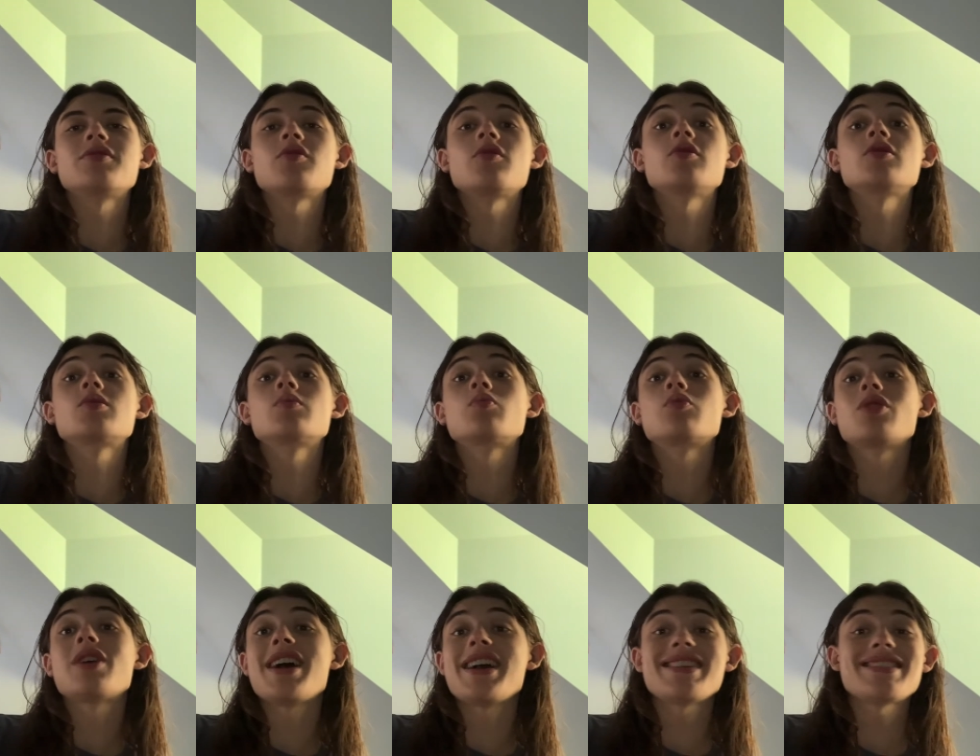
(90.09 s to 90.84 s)
There are a
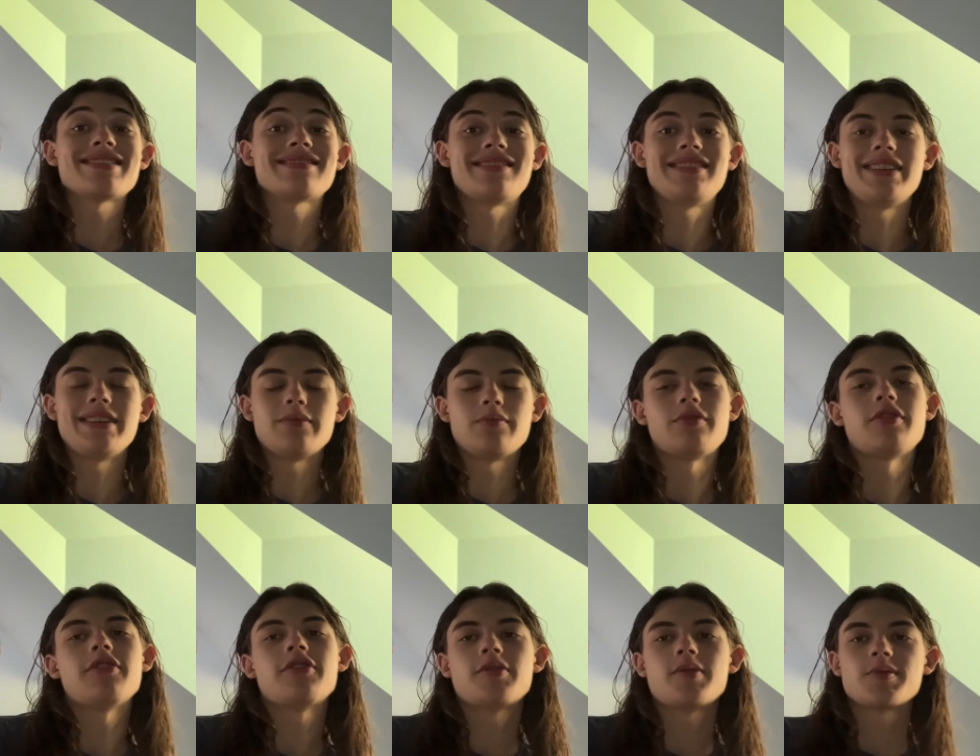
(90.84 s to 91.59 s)
surprisingly
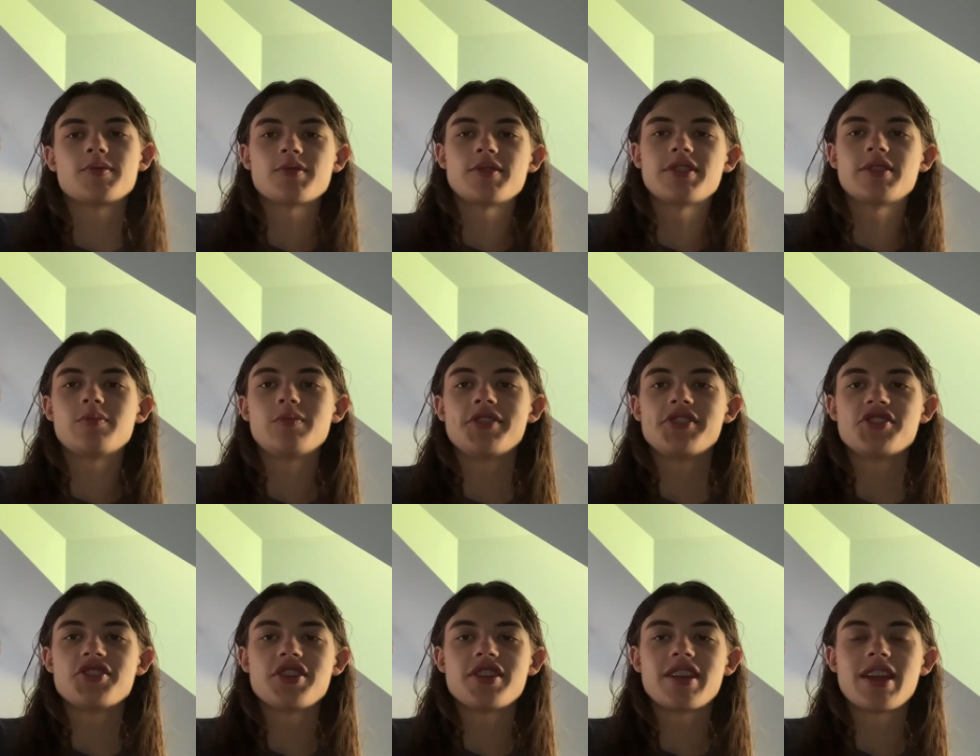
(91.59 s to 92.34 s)
number of spells related to
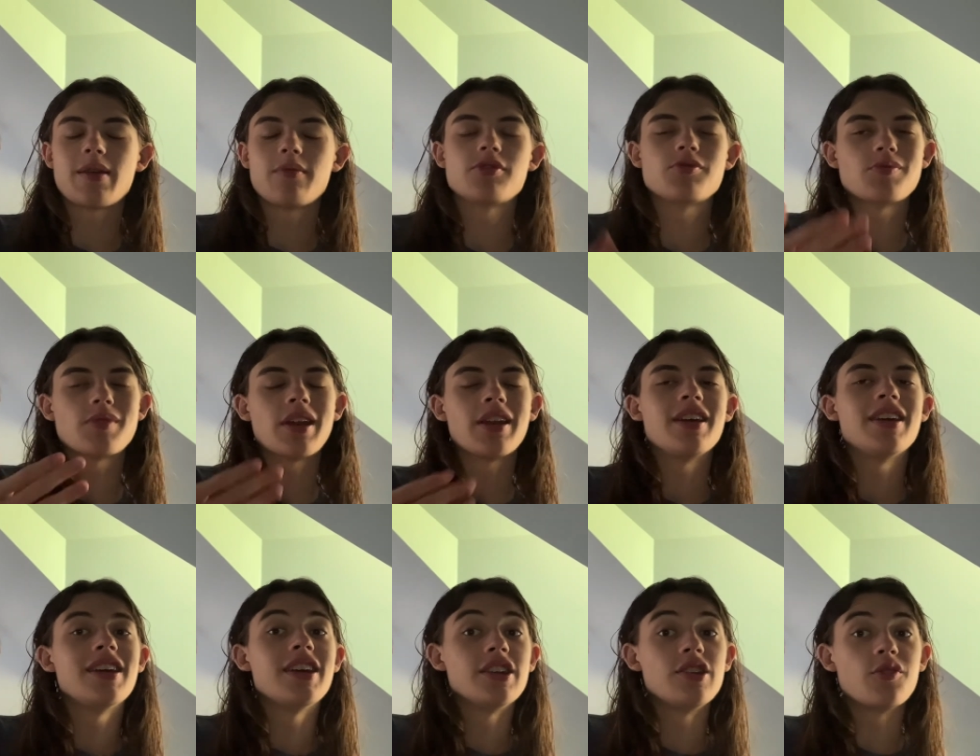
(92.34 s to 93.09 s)
bludgeoning damage, but
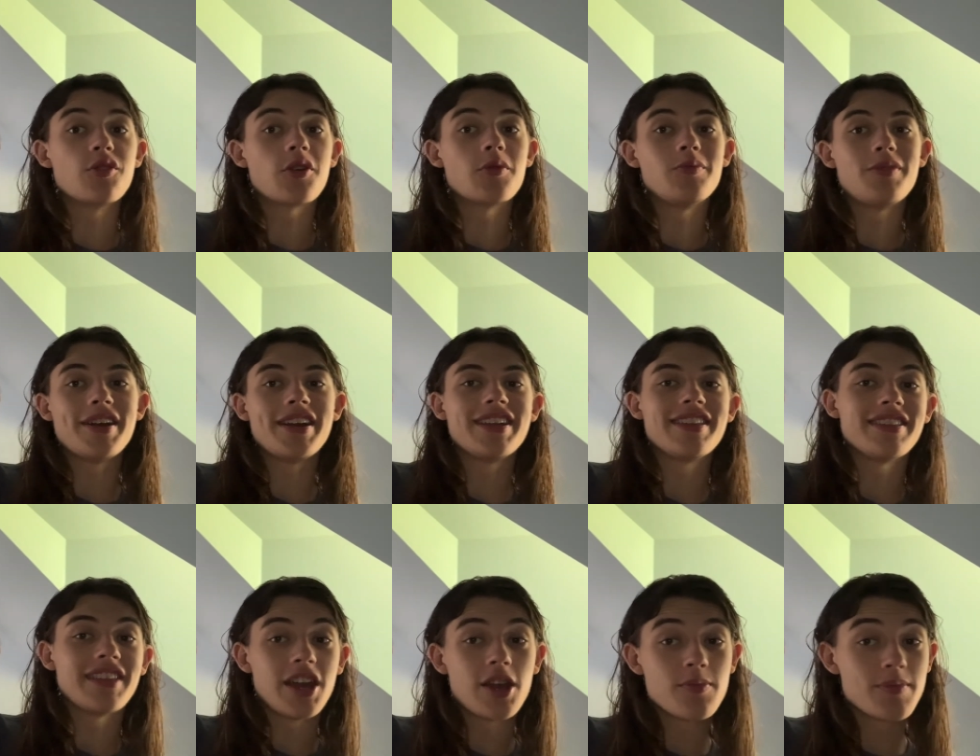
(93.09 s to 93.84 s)
no
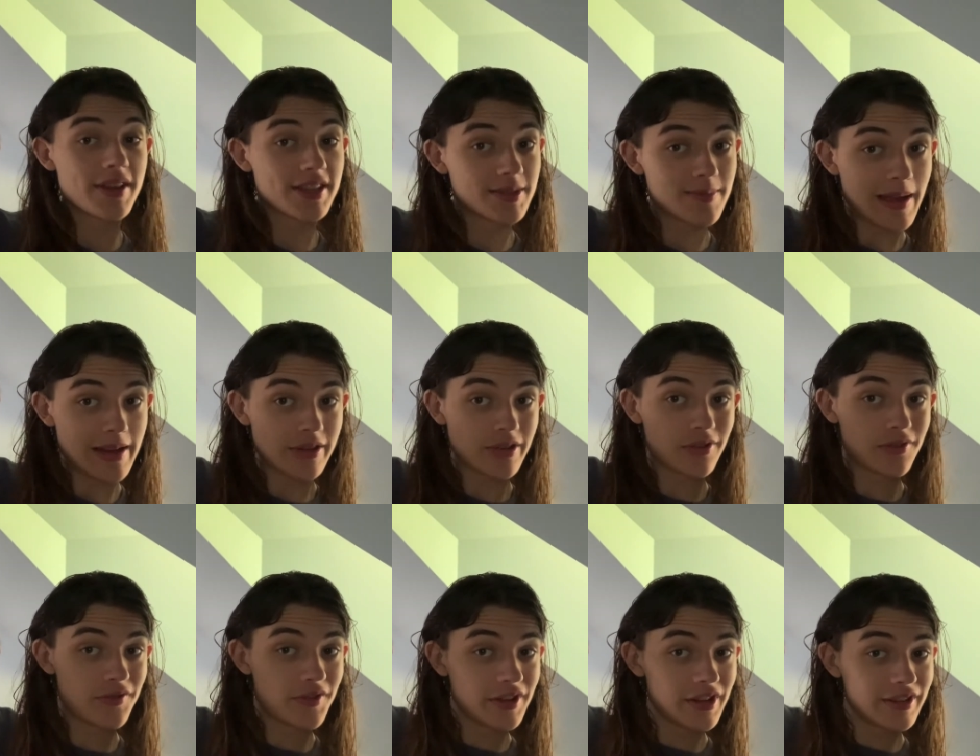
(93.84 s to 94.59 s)
complaining there because
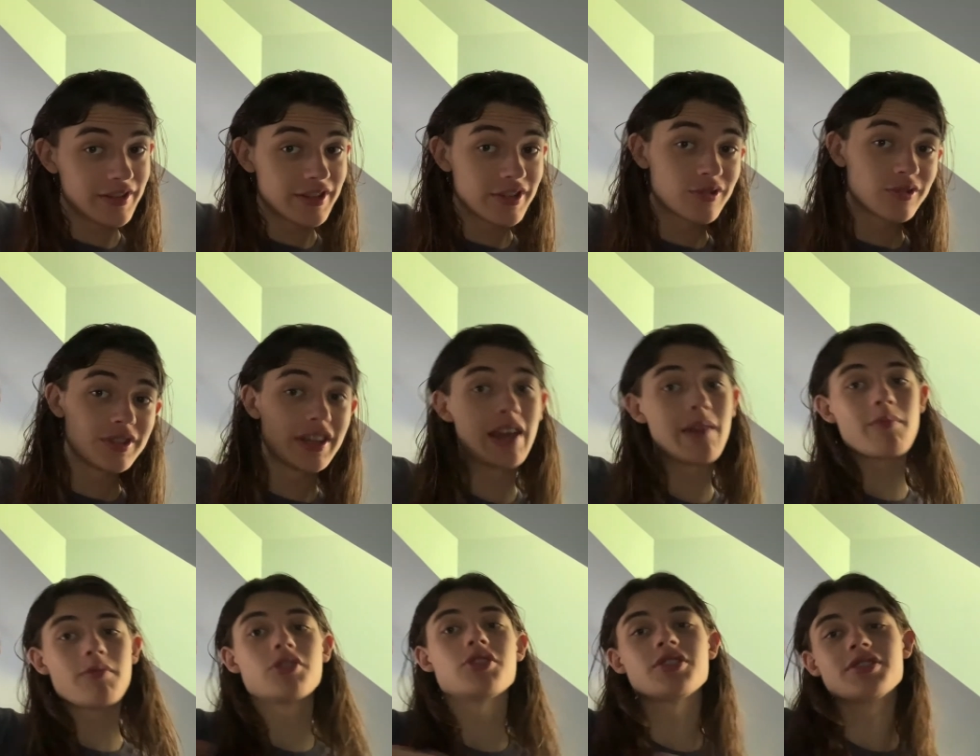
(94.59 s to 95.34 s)
magical physical
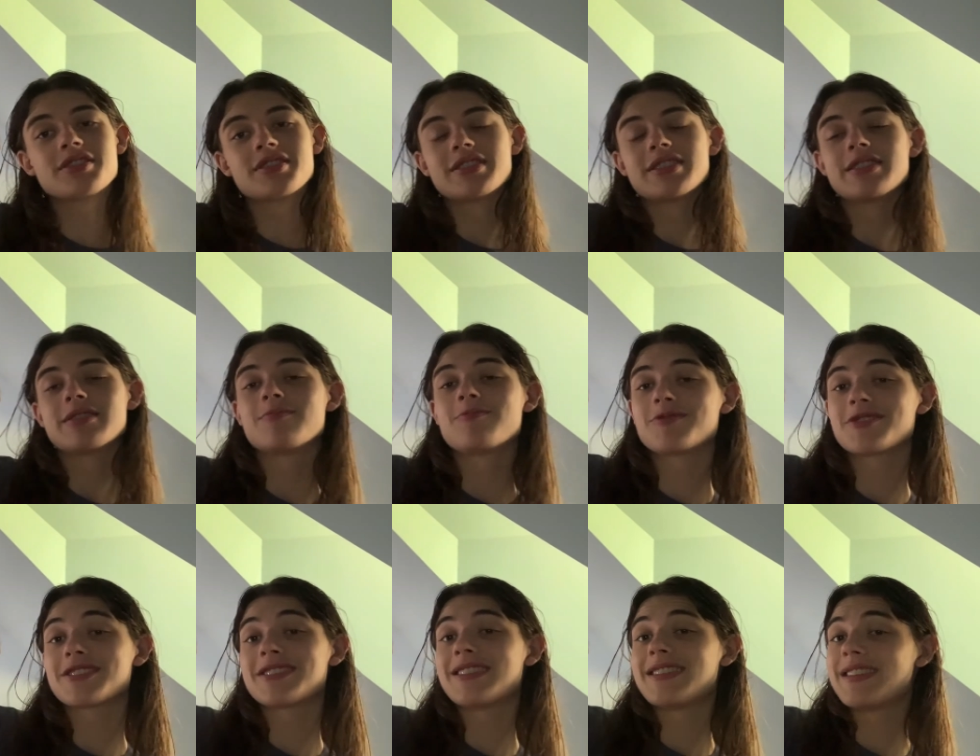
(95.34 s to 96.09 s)
damage is
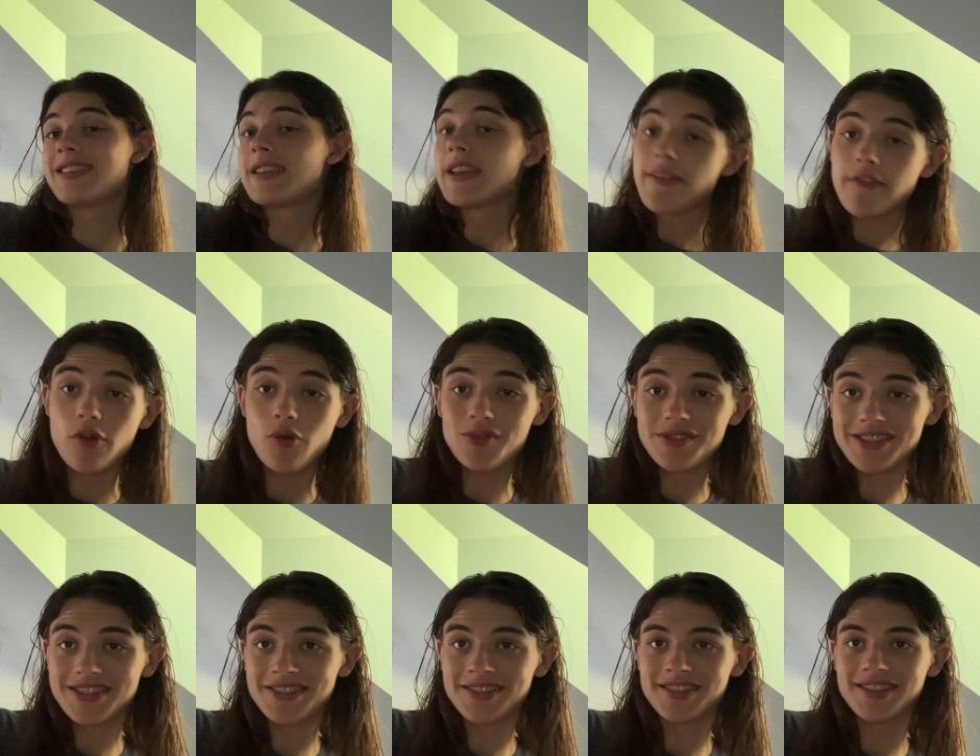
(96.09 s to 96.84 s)
almost never
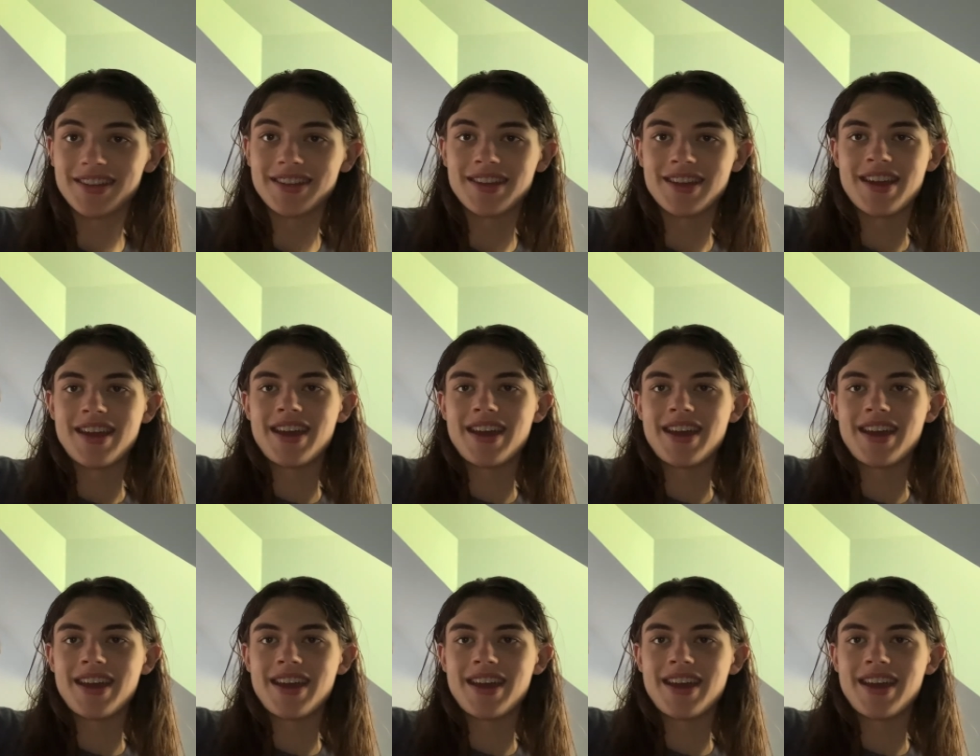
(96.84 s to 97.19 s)
resisted.